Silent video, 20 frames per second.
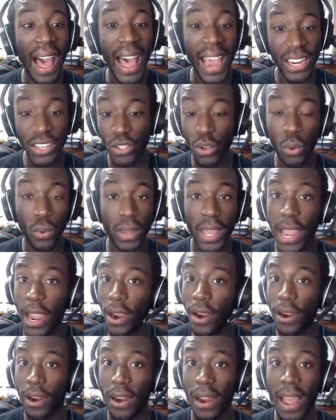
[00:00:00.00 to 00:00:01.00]
I don't
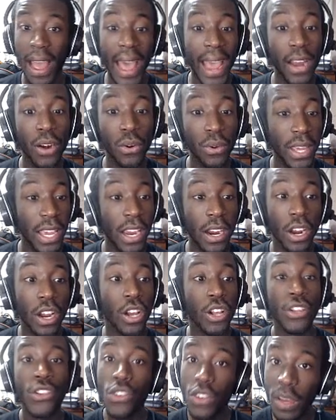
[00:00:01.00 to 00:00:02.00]
care. I don't care.
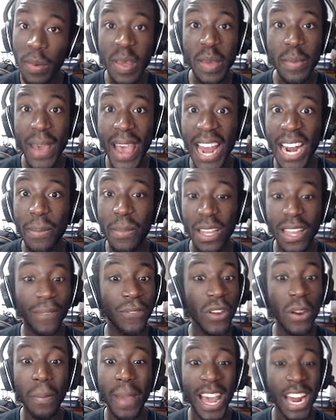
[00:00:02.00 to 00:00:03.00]
You can be mad at me.
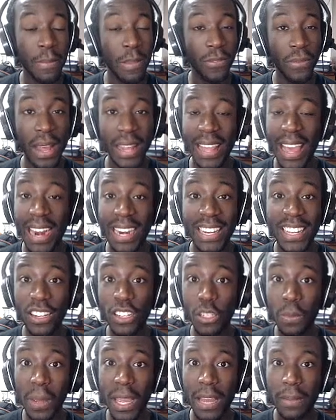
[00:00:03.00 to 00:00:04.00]
If you're mad at me for that I heal
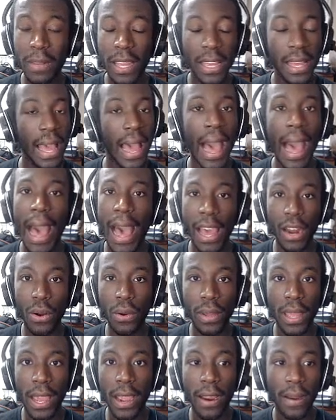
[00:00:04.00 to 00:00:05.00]
spammed, I
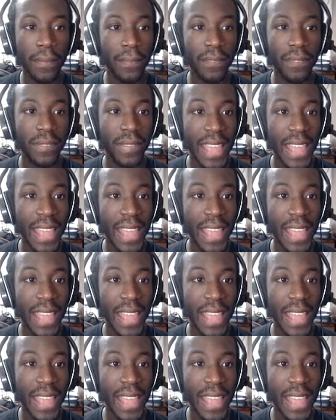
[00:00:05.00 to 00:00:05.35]
don't care.